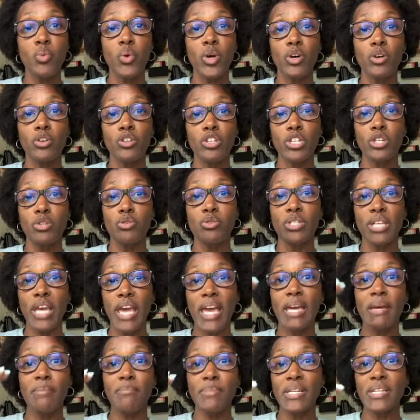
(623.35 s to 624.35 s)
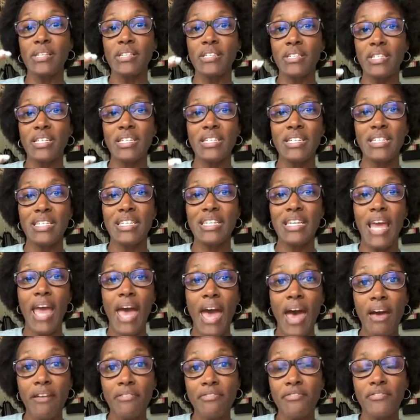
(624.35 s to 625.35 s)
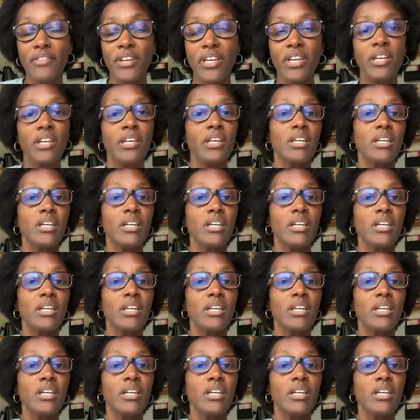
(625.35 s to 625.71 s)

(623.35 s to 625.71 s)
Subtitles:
will use A, B, C, D, F.